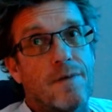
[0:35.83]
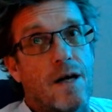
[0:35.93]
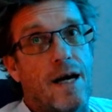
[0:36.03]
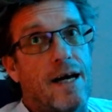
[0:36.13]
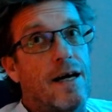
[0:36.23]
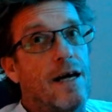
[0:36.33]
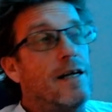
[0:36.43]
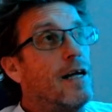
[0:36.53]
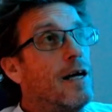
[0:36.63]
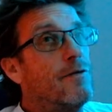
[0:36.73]
Okay,
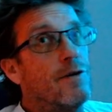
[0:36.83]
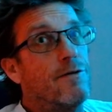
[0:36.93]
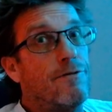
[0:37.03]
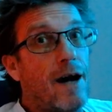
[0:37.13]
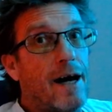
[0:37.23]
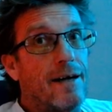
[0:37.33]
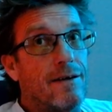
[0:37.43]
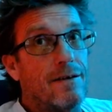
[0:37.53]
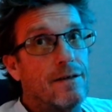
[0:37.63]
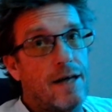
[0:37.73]
and every
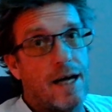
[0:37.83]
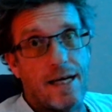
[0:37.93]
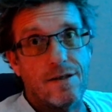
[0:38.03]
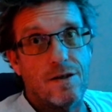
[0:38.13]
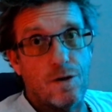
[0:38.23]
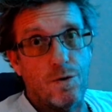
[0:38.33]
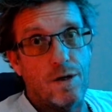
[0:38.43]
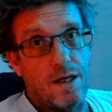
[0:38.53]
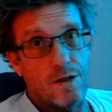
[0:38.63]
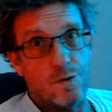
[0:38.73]
file has its own
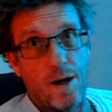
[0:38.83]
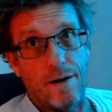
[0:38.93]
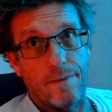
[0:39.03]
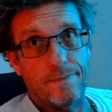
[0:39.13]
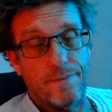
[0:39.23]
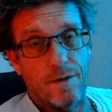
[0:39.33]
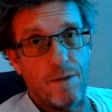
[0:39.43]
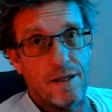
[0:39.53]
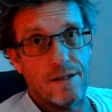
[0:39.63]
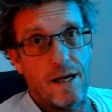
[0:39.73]
key as well, you
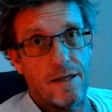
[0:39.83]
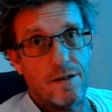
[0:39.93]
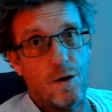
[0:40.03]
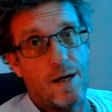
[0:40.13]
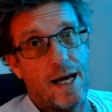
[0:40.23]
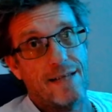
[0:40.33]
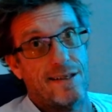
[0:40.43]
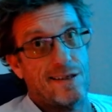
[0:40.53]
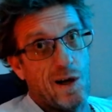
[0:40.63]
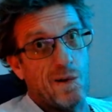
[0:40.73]
might say. So it has
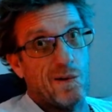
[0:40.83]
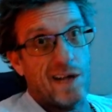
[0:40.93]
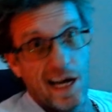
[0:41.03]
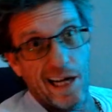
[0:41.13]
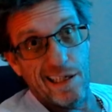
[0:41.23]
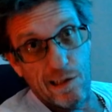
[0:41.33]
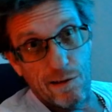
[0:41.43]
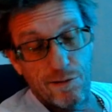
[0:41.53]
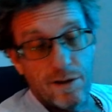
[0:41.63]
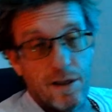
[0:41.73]
its own kind
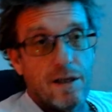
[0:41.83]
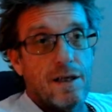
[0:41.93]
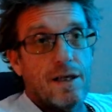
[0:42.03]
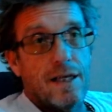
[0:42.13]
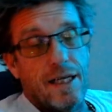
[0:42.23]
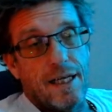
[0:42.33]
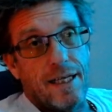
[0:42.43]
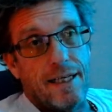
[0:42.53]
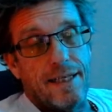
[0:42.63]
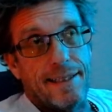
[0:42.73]
of
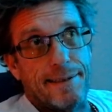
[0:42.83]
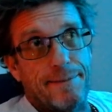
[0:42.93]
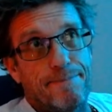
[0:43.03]
uh,